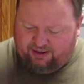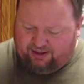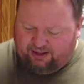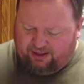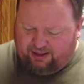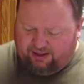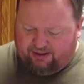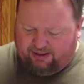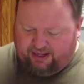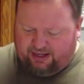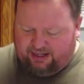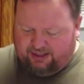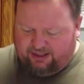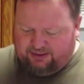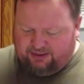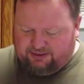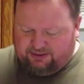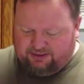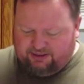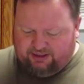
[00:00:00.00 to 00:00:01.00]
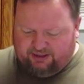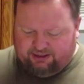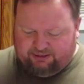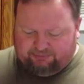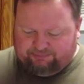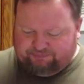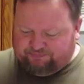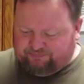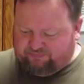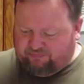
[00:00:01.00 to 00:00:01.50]
And that is,
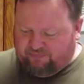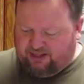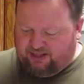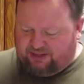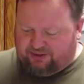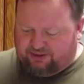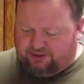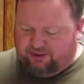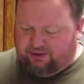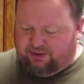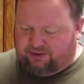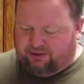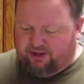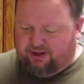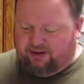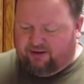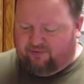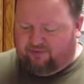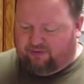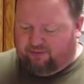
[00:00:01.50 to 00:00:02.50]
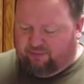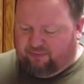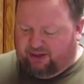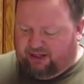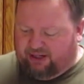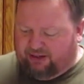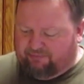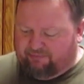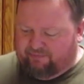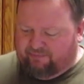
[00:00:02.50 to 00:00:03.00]
uh, that's cooked enough for
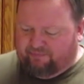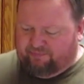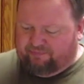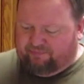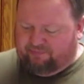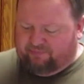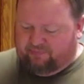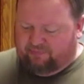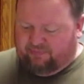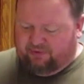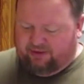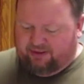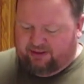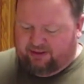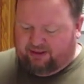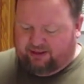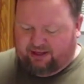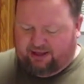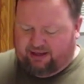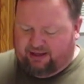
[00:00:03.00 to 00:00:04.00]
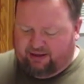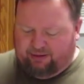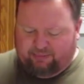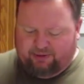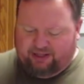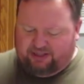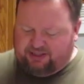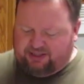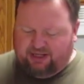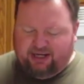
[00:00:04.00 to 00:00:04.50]
me. I'm
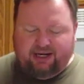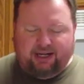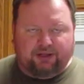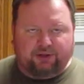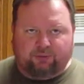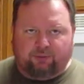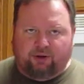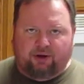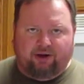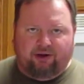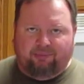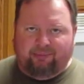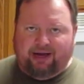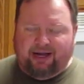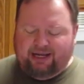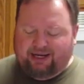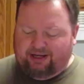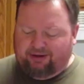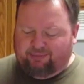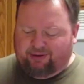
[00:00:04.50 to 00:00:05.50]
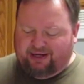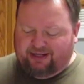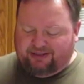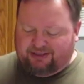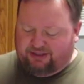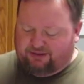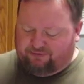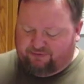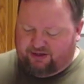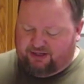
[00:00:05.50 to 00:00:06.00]
not saying it's raw by any means.
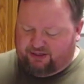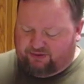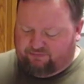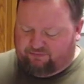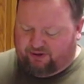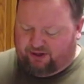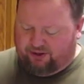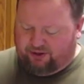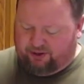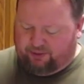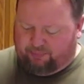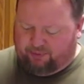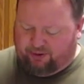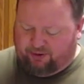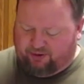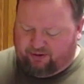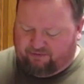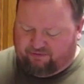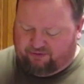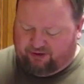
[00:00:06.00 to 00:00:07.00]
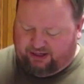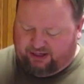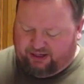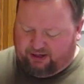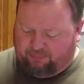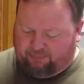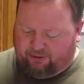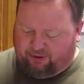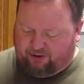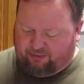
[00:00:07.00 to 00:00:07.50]
It's, it's falling apart,
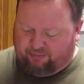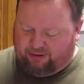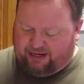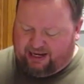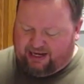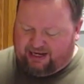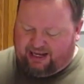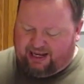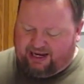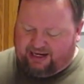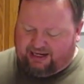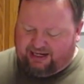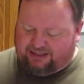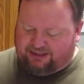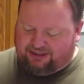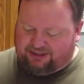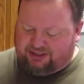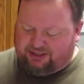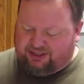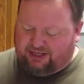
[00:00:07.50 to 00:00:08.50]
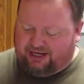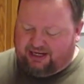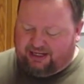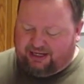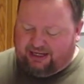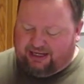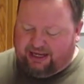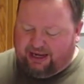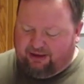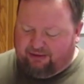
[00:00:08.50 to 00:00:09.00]
flaking apart, but I like it to stay
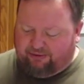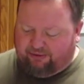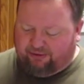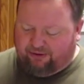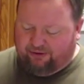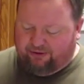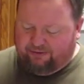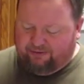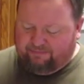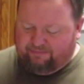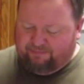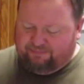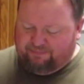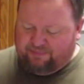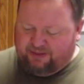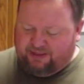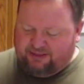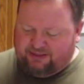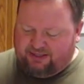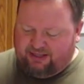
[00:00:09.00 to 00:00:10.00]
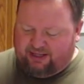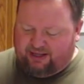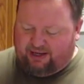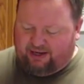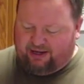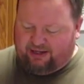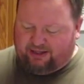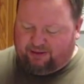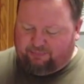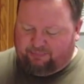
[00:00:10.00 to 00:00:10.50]
together. See
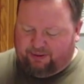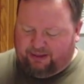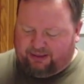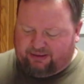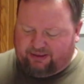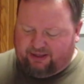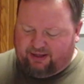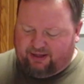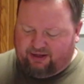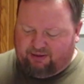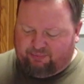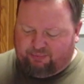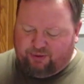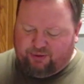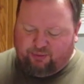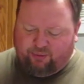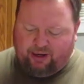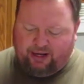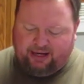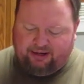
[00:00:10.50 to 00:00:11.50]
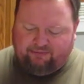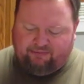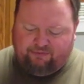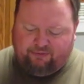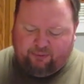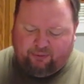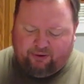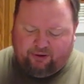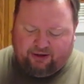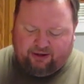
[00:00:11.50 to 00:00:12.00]
how I can pick that up with a wide
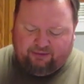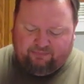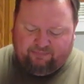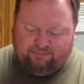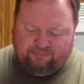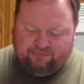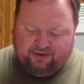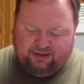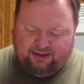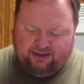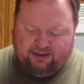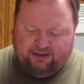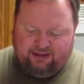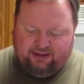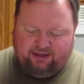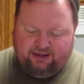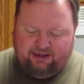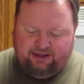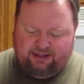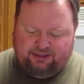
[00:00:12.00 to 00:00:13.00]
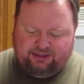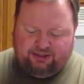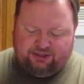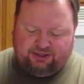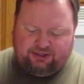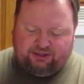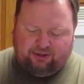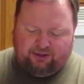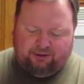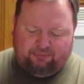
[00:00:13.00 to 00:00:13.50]
fork? Uh, it
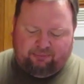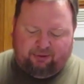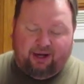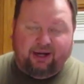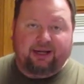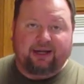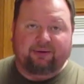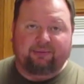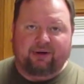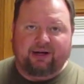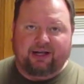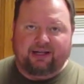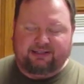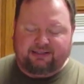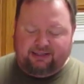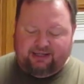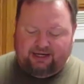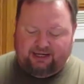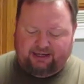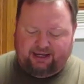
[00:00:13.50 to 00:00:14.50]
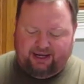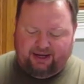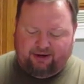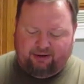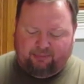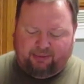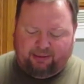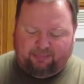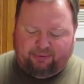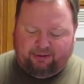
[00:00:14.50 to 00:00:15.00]
just started breaking when I set it down
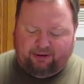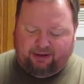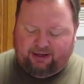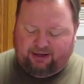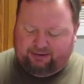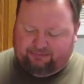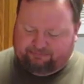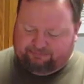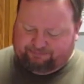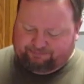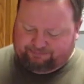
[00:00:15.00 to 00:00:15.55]
on my plate.